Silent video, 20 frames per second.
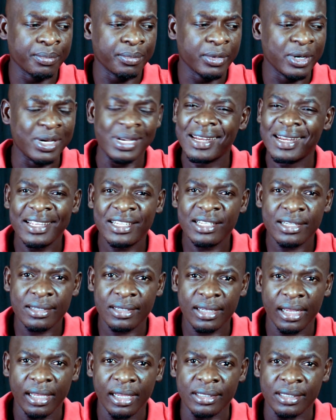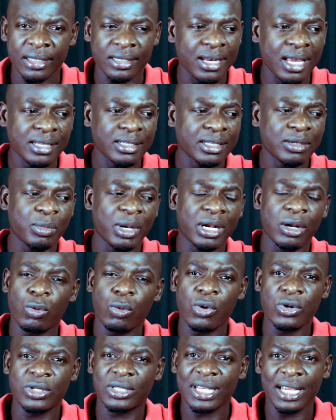nature says. It doesn't matter
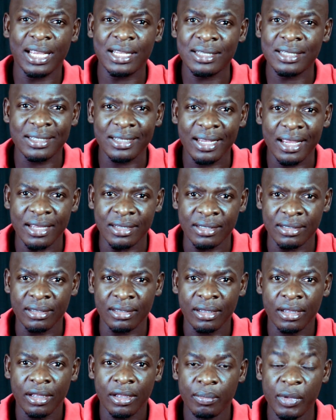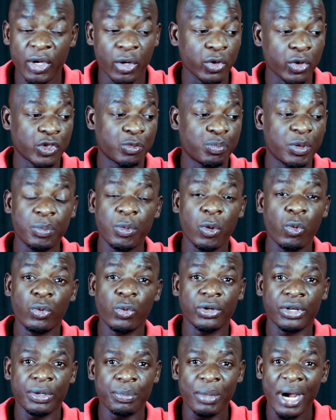what science says, because people will
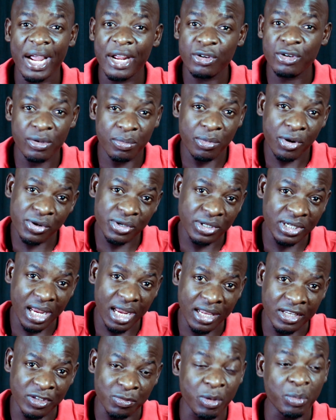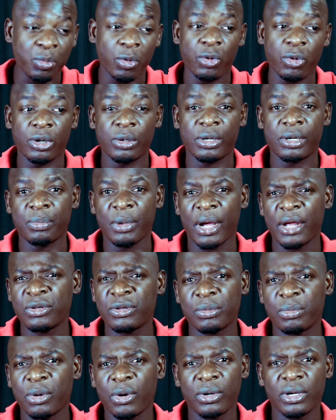remind you about science. People will remind you
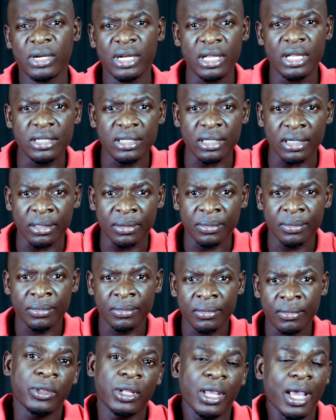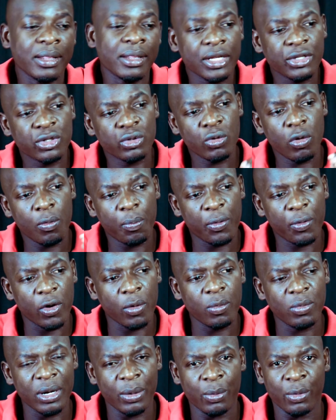about nature, and there's no
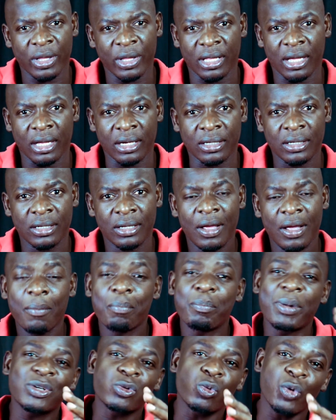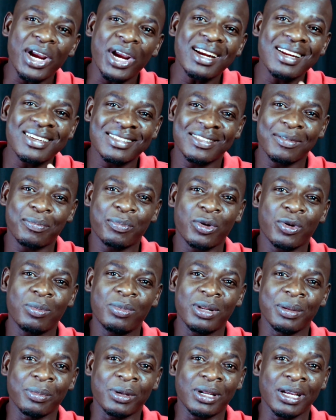problem with that. But where does the
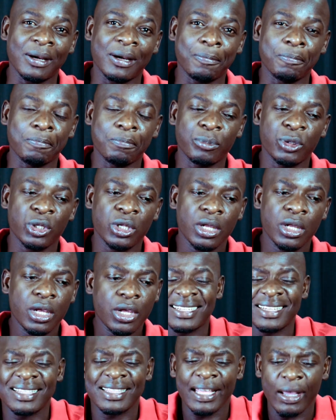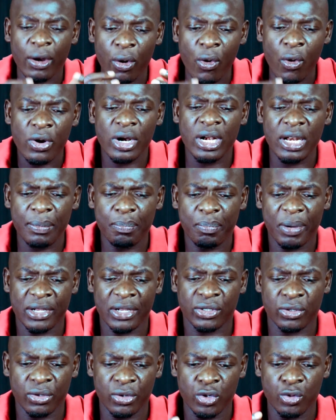problem come? The only
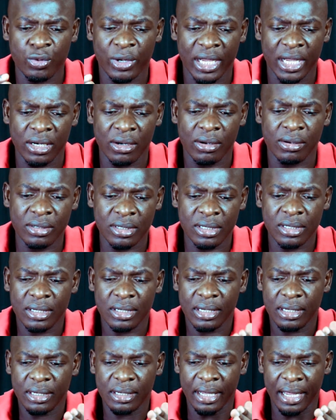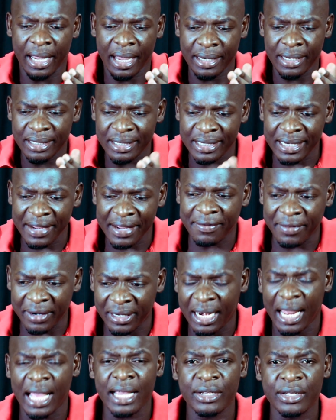person you cannot and never
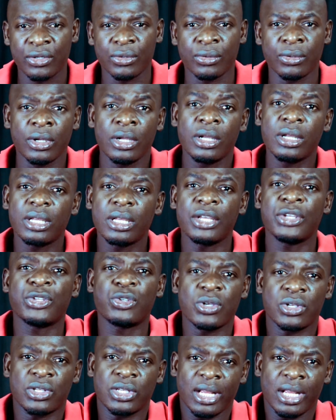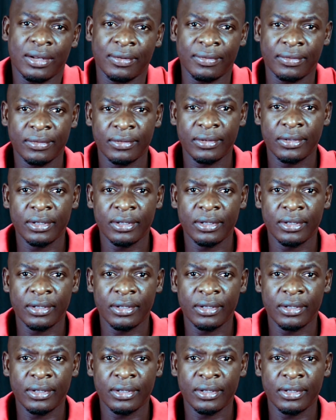lie to is yourself.